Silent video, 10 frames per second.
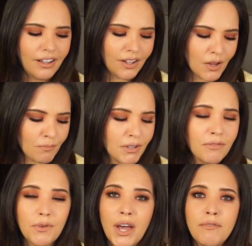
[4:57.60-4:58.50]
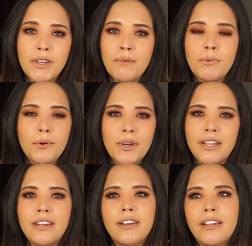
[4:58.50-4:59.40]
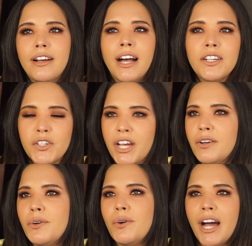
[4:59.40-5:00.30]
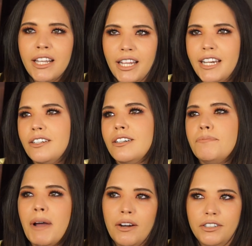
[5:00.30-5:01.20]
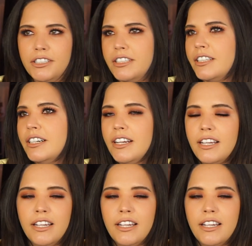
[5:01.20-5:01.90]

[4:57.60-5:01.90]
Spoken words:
If you have a broken eyeshadow, highlighter, powder,